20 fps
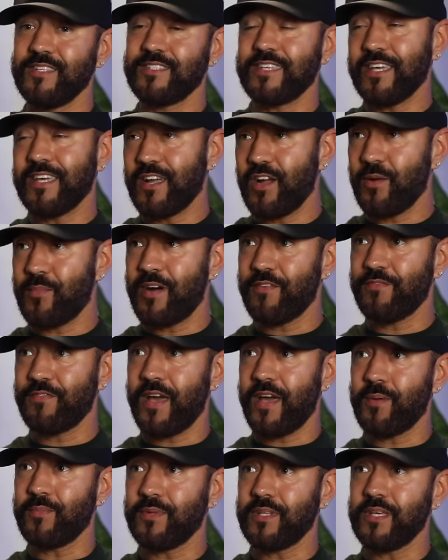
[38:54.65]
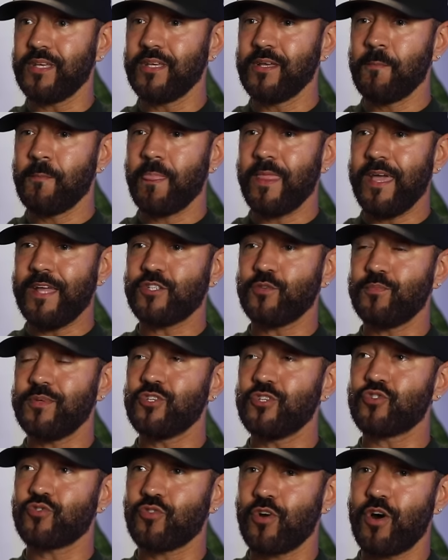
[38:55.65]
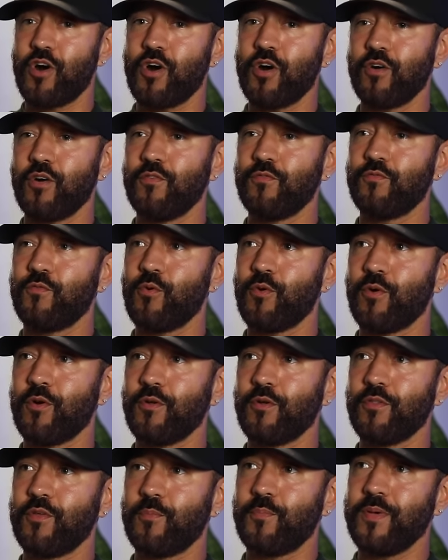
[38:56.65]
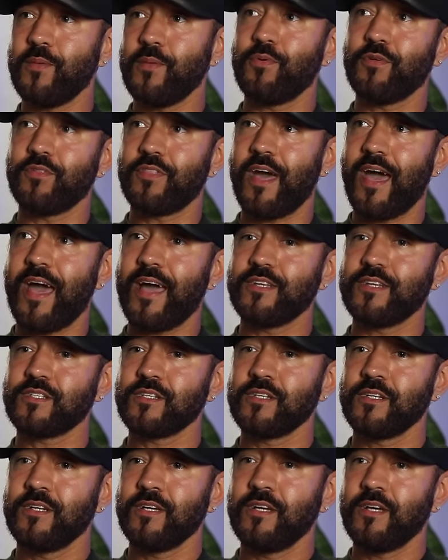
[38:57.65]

take care of my family, and to be strong for the people that